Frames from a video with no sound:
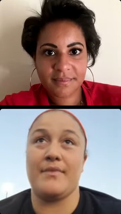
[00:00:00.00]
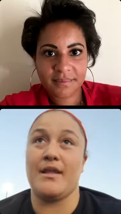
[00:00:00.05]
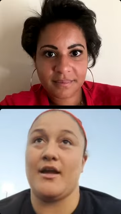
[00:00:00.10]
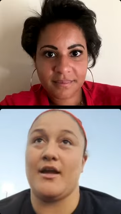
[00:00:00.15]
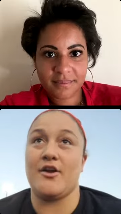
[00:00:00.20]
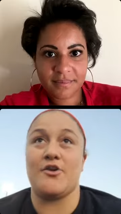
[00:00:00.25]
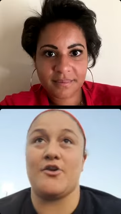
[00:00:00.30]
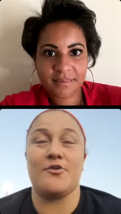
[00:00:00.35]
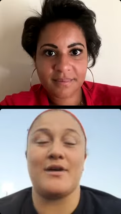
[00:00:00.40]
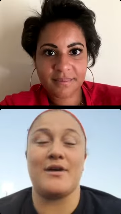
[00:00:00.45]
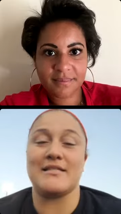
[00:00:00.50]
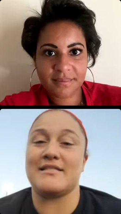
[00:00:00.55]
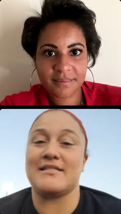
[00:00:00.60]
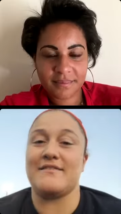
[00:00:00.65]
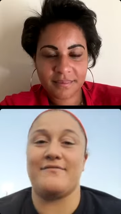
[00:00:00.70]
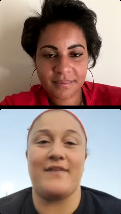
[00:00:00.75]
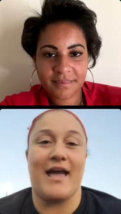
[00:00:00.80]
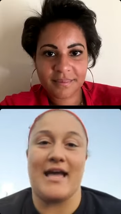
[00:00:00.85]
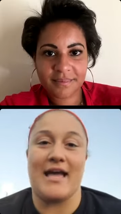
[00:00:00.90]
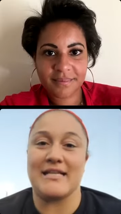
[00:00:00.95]

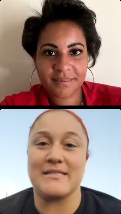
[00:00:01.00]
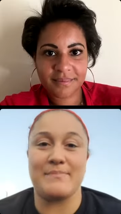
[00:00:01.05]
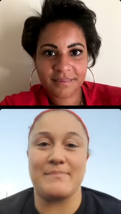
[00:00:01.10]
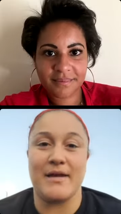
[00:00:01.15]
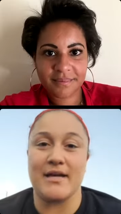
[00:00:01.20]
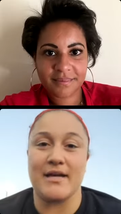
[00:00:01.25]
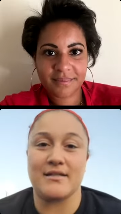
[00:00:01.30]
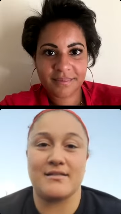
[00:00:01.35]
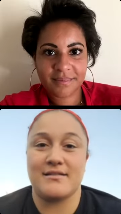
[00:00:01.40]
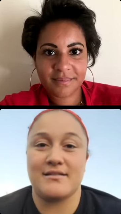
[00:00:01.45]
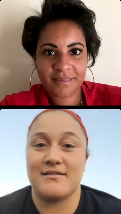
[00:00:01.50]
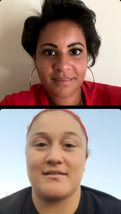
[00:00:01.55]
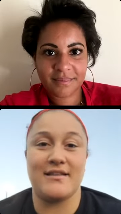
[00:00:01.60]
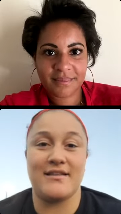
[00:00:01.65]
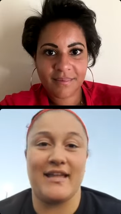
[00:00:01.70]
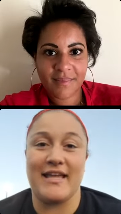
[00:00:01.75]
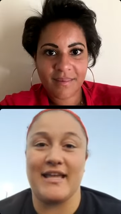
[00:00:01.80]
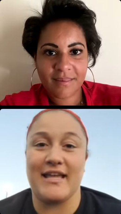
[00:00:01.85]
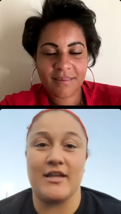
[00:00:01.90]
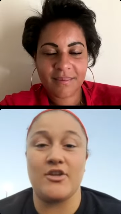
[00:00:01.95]
Speaker 1: aggressive aspect
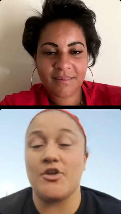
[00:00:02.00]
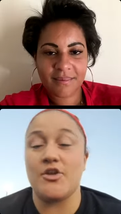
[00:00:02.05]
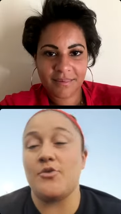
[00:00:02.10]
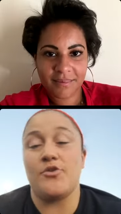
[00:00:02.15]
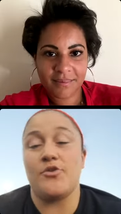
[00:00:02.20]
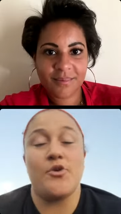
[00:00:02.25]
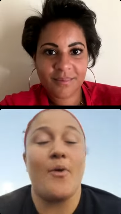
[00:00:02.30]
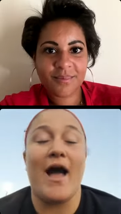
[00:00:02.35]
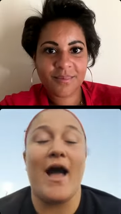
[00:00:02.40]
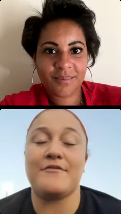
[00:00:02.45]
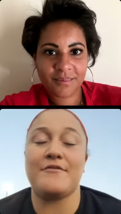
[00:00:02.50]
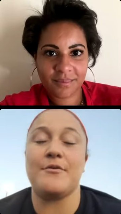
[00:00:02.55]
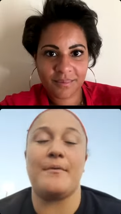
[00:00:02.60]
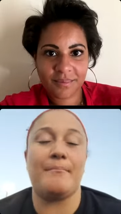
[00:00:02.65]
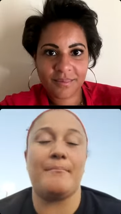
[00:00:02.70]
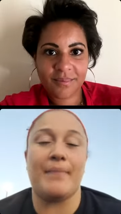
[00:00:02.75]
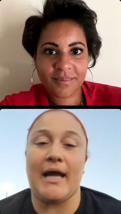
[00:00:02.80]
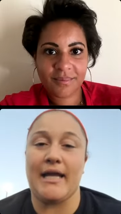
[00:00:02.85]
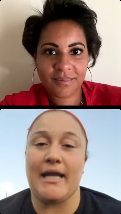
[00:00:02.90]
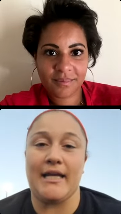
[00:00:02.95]
like you you have to
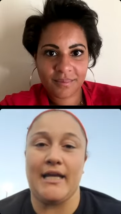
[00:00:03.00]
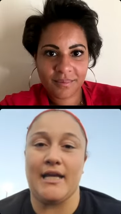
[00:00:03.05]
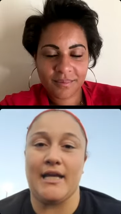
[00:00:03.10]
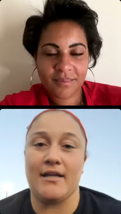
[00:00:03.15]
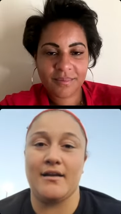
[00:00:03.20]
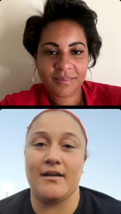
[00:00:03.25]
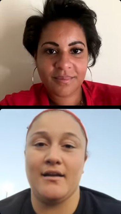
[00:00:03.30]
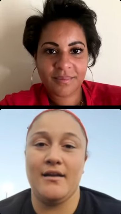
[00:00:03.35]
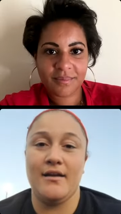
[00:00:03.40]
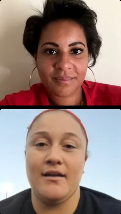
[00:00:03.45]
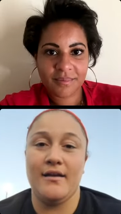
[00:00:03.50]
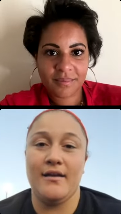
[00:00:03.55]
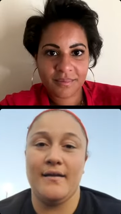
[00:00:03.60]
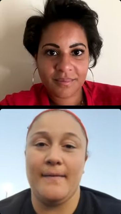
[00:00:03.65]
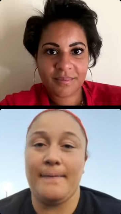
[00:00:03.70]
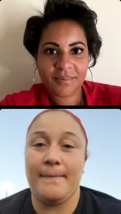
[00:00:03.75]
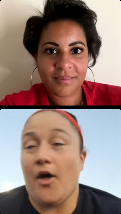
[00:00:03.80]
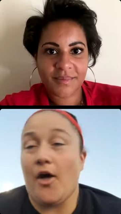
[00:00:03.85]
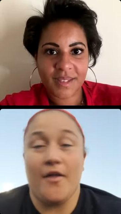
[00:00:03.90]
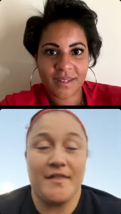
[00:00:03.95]
embody it
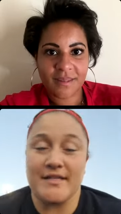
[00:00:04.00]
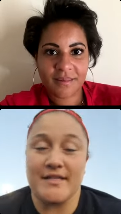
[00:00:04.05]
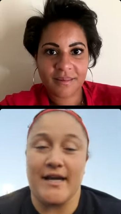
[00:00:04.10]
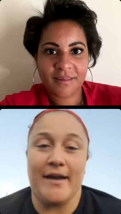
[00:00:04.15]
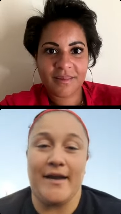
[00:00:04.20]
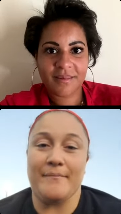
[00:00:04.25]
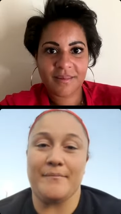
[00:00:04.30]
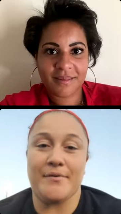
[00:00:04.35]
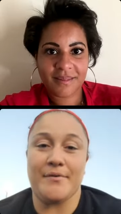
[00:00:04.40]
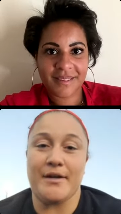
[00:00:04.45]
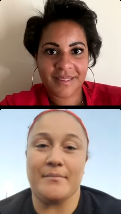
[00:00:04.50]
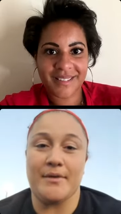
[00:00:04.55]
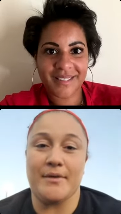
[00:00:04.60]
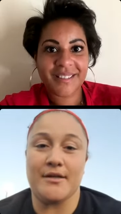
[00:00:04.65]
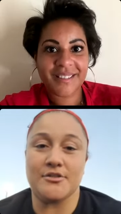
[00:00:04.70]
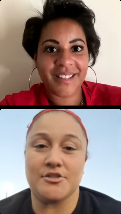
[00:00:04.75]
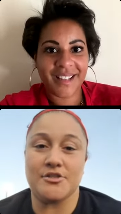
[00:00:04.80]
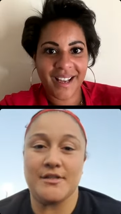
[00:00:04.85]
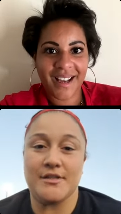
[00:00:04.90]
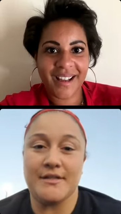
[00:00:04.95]
all the time pretty much
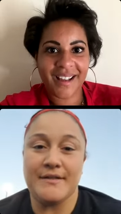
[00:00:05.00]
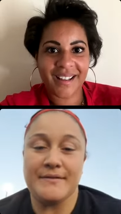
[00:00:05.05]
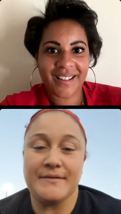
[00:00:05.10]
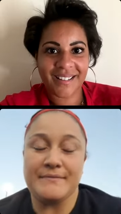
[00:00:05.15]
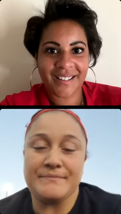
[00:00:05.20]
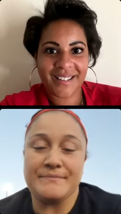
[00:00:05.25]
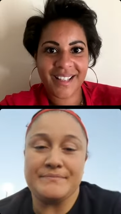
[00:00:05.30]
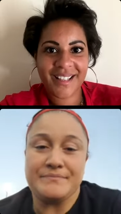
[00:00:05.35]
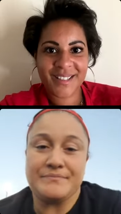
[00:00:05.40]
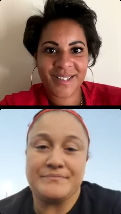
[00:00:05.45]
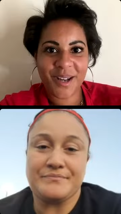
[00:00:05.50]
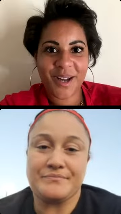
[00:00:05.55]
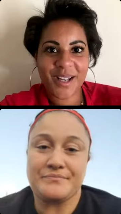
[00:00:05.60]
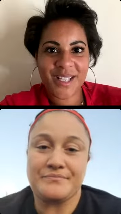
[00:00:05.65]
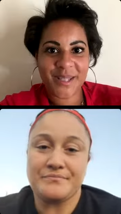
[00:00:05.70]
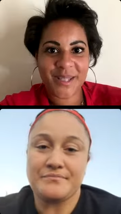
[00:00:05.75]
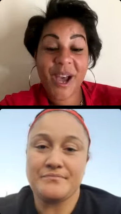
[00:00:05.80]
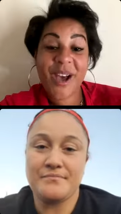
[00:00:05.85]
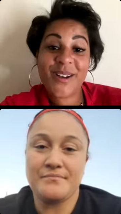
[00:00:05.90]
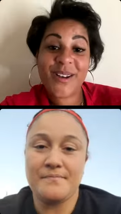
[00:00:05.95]
Speaker 2: yeah that's
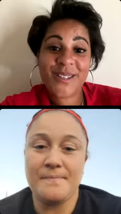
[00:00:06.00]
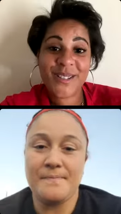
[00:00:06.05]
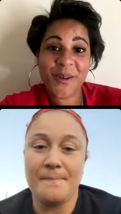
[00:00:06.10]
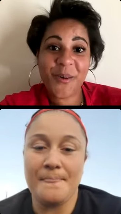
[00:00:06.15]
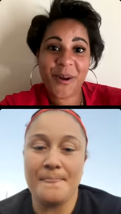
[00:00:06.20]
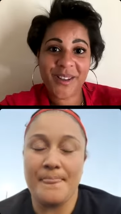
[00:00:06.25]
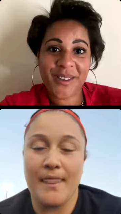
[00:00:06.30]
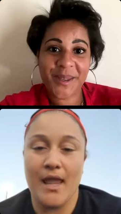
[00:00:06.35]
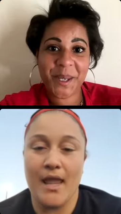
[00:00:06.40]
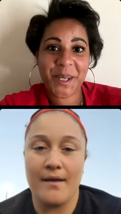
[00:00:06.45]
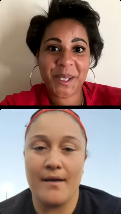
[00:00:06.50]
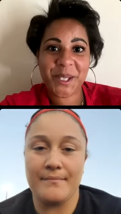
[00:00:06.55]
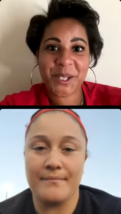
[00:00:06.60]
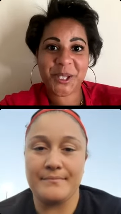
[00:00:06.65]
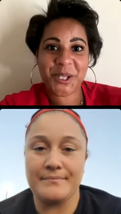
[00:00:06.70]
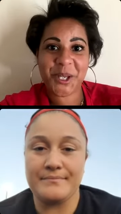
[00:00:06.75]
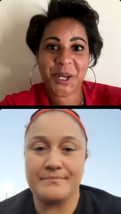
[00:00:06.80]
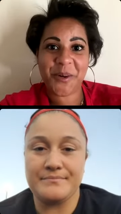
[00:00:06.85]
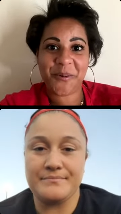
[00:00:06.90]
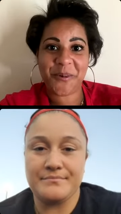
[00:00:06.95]
awesome i also want that on a
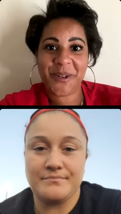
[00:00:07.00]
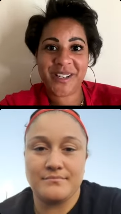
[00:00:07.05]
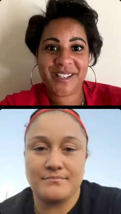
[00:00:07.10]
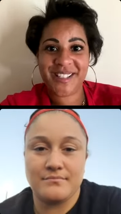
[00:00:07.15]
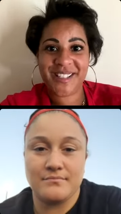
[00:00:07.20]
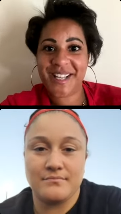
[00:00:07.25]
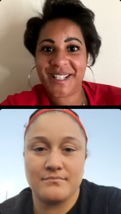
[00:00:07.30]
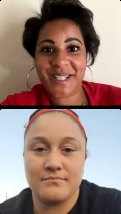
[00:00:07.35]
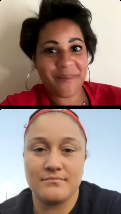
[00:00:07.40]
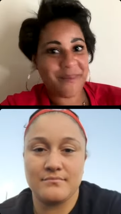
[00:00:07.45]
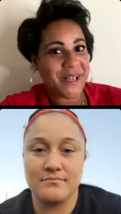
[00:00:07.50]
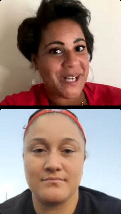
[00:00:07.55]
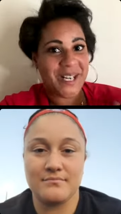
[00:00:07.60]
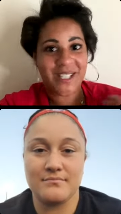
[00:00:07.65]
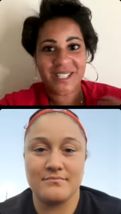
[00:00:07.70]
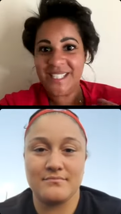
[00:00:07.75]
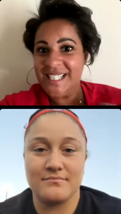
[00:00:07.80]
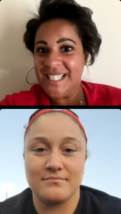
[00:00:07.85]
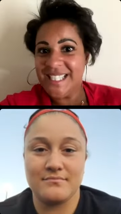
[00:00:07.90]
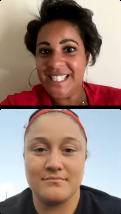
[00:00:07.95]
shirt where it says i'm
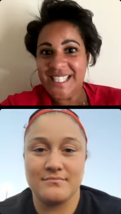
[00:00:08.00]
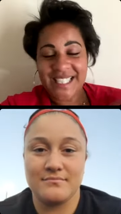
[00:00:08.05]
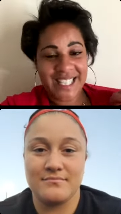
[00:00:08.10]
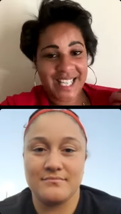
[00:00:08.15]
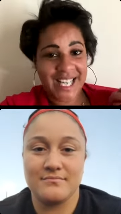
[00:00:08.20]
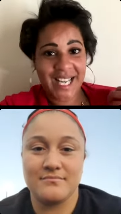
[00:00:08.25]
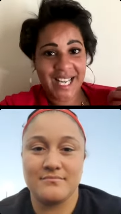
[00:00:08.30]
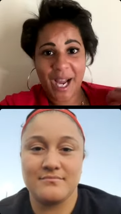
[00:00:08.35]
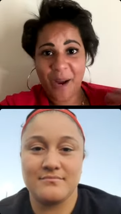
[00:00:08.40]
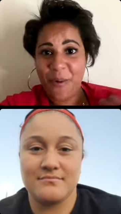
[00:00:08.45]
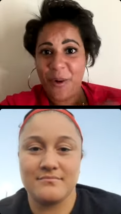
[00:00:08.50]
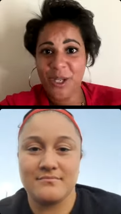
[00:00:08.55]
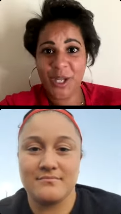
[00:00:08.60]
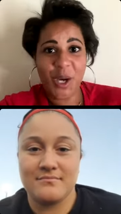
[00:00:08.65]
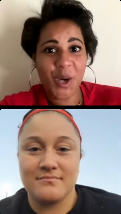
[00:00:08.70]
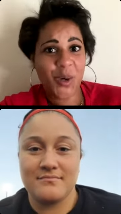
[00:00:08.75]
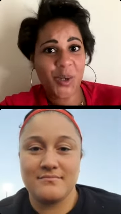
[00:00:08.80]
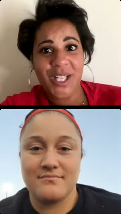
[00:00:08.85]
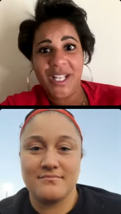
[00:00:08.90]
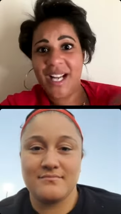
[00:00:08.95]
here like I want to
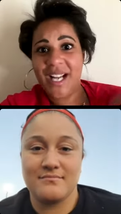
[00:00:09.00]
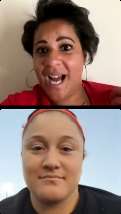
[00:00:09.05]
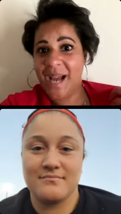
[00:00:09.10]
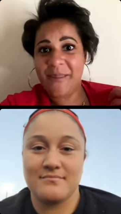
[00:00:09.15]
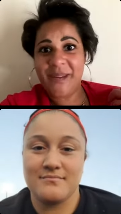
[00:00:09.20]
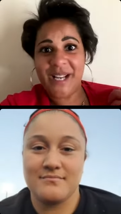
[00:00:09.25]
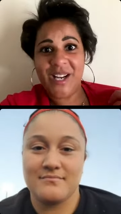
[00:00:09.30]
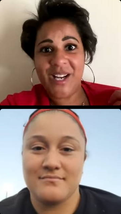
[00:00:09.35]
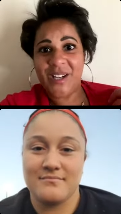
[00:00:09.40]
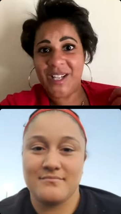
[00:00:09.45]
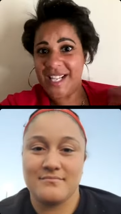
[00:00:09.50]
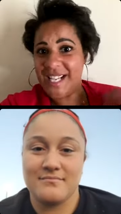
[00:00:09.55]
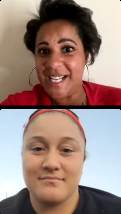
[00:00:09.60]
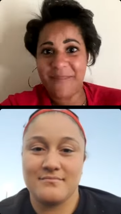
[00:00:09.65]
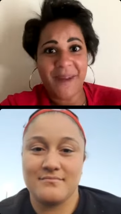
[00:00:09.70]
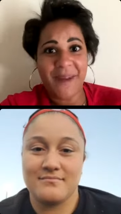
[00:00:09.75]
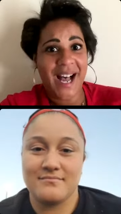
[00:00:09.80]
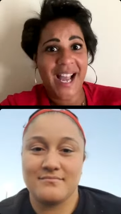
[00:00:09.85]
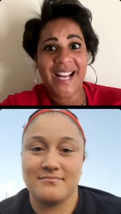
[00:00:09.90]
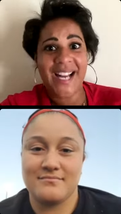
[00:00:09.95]
own it. I'm here to eat
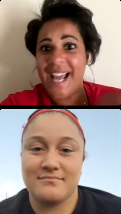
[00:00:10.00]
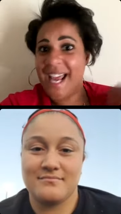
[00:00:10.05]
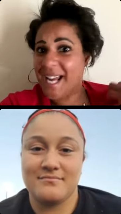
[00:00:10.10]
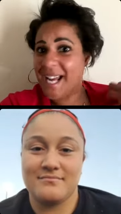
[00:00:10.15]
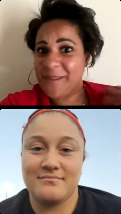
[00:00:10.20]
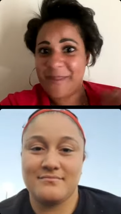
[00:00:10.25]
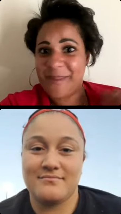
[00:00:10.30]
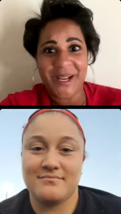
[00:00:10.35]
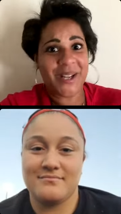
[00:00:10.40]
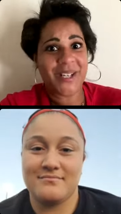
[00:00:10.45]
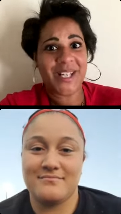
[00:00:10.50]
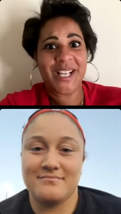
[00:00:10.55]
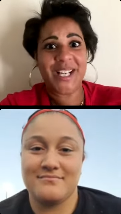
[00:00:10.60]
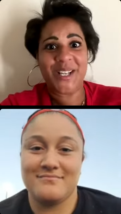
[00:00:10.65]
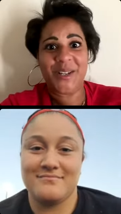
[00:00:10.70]
mine, and I'm here to eat